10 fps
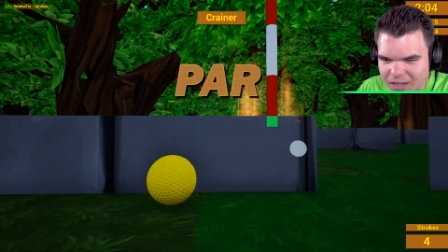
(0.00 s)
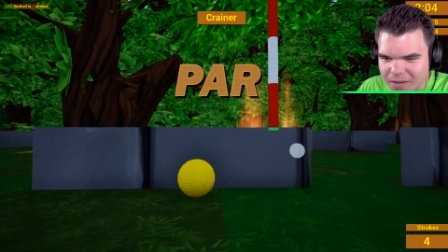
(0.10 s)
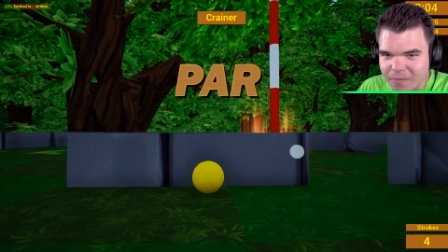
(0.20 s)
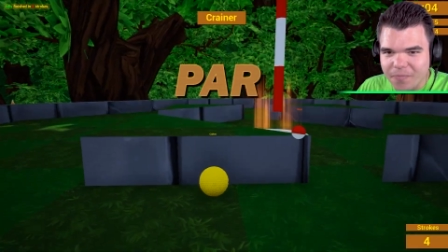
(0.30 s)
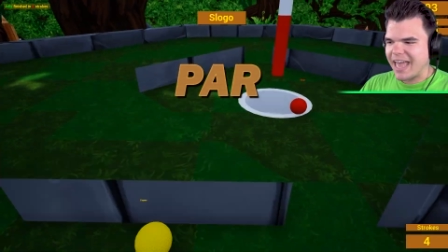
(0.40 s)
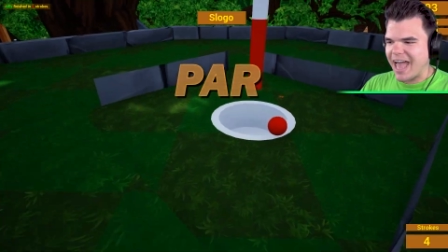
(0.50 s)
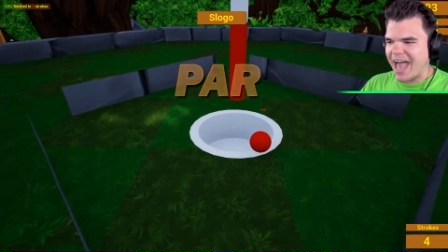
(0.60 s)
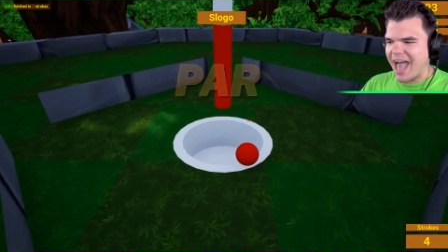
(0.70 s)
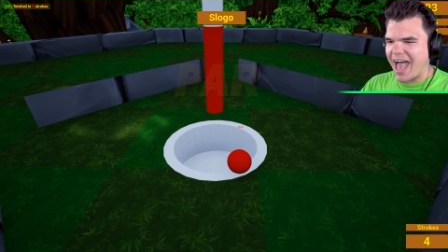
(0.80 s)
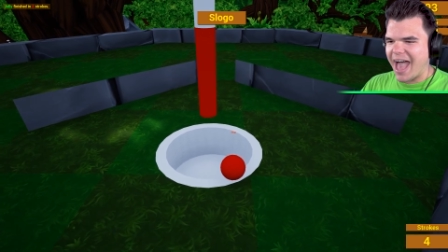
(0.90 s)
no, no,
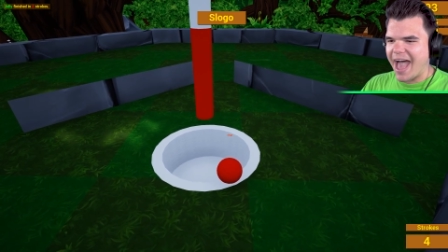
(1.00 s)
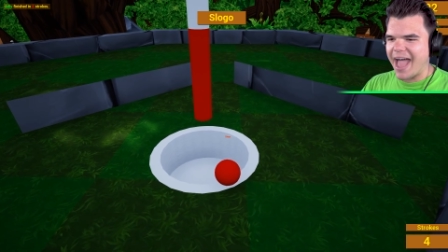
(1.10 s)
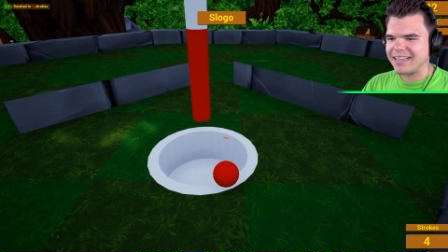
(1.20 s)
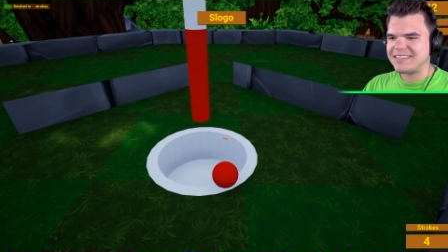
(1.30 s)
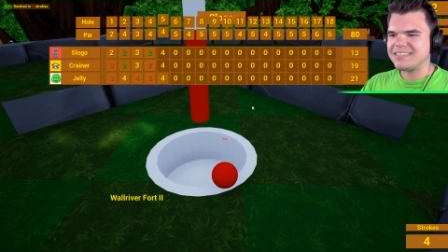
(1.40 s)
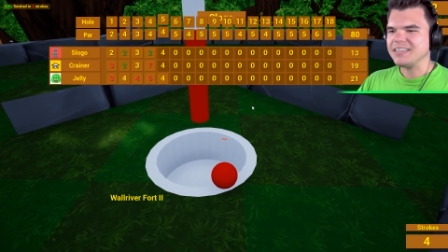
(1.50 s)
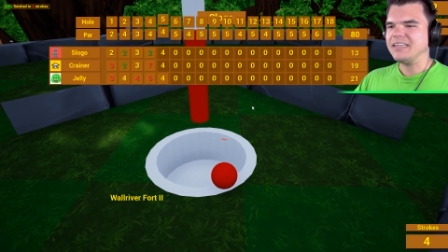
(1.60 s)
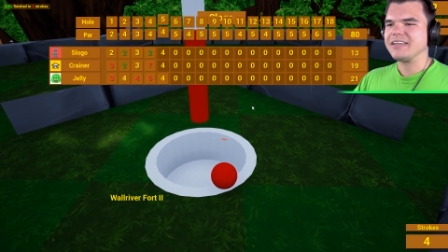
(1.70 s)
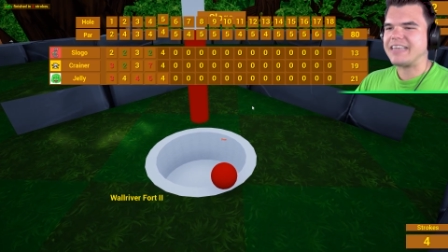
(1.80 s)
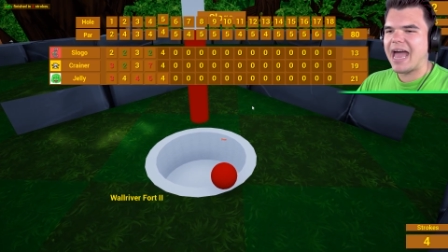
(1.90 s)
yes. I'm on the edge.
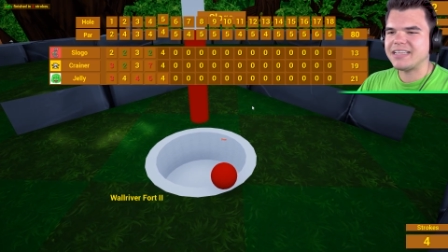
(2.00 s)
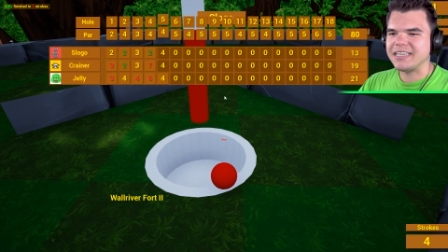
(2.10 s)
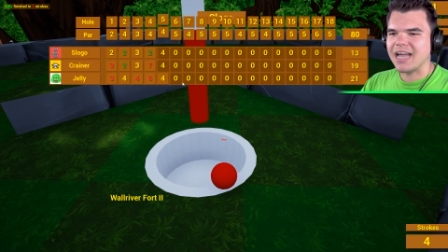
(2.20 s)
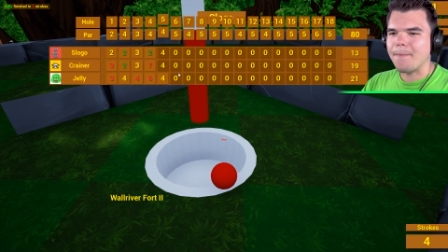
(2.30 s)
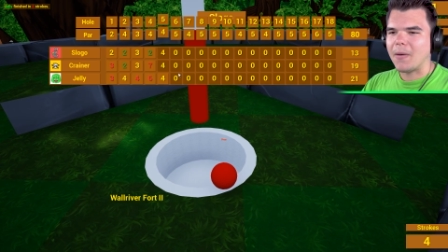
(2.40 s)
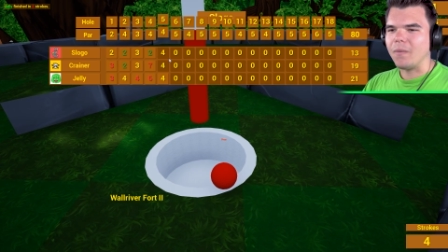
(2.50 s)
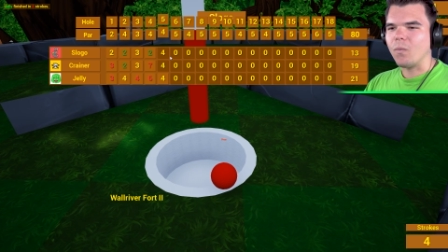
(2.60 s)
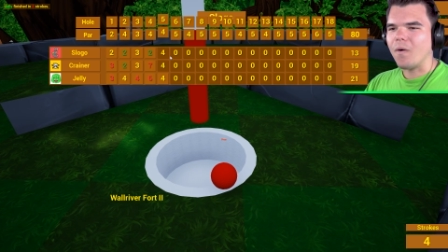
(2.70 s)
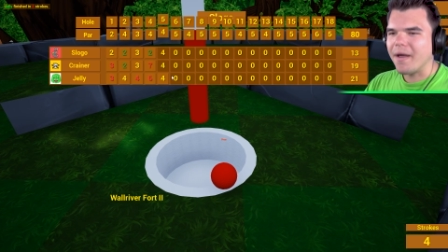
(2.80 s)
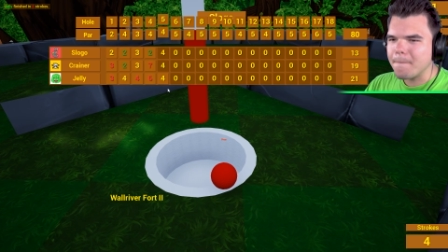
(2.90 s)
Catching up on
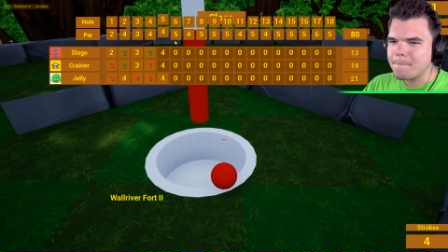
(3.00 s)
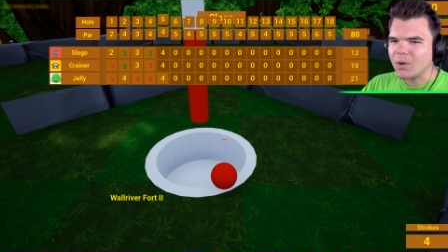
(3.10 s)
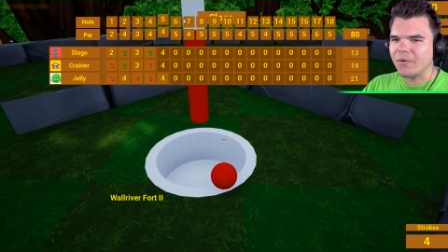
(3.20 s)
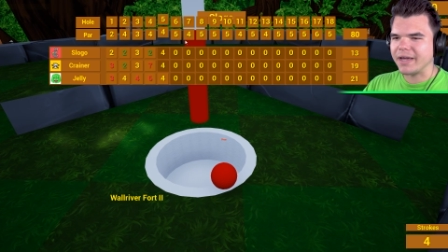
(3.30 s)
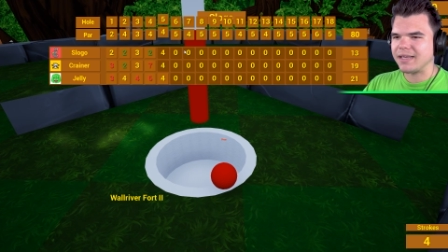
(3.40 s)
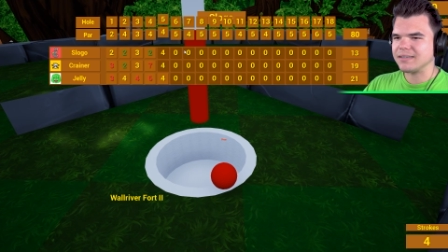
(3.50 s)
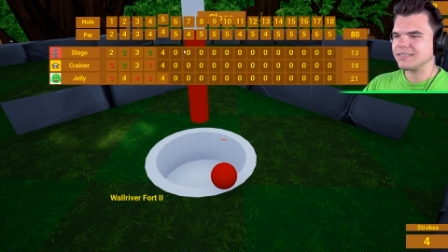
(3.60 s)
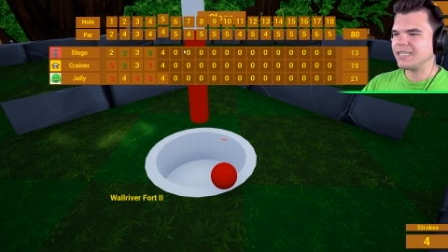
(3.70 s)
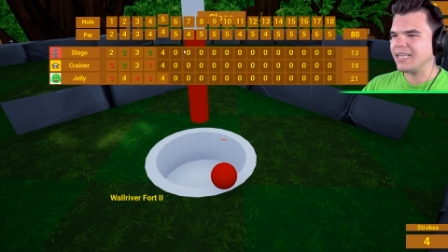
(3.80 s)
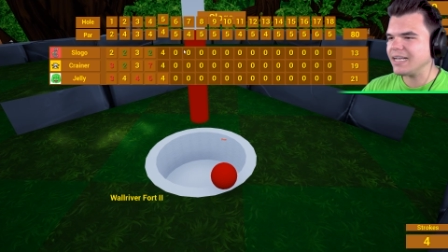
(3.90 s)
one Crainer.
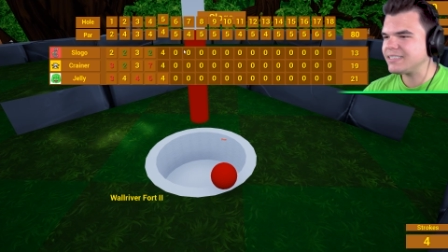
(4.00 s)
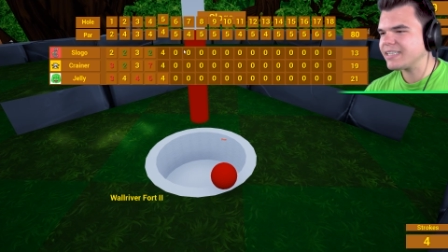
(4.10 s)
Let's